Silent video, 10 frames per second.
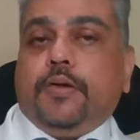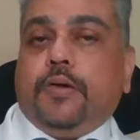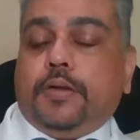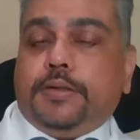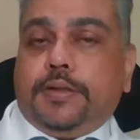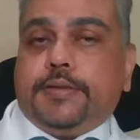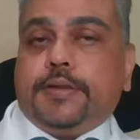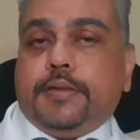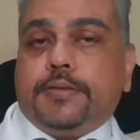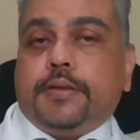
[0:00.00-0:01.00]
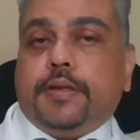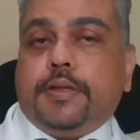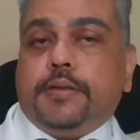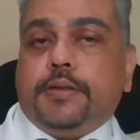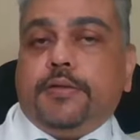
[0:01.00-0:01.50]
all these skills
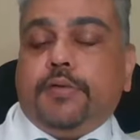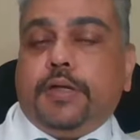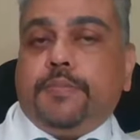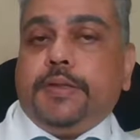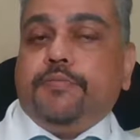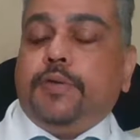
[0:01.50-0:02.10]
are developing